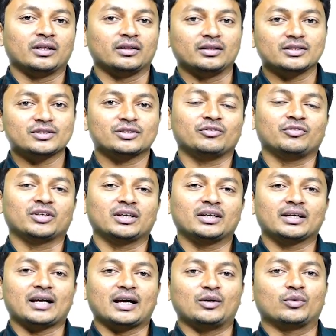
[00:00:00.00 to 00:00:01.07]
Thus we
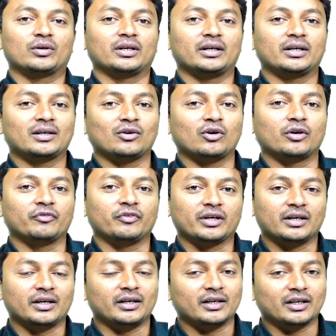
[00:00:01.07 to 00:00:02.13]
can calculate or we
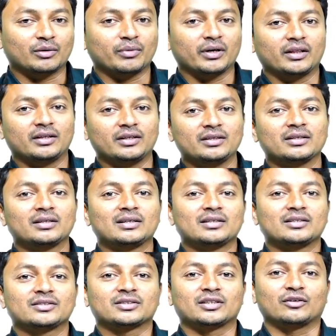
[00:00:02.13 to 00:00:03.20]
can determine the
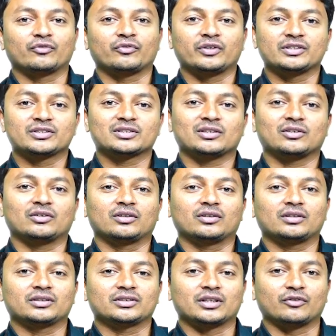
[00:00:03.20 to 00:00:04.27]
surface
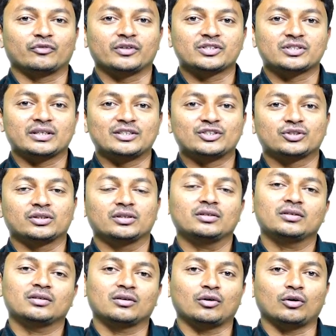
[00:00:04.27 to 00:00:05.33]

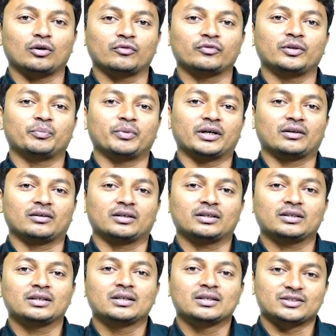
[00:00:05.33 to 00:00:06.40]
tension of the
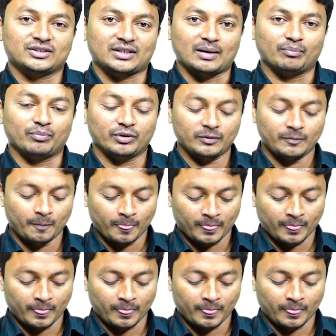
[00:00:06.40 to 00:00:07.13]
particular sample.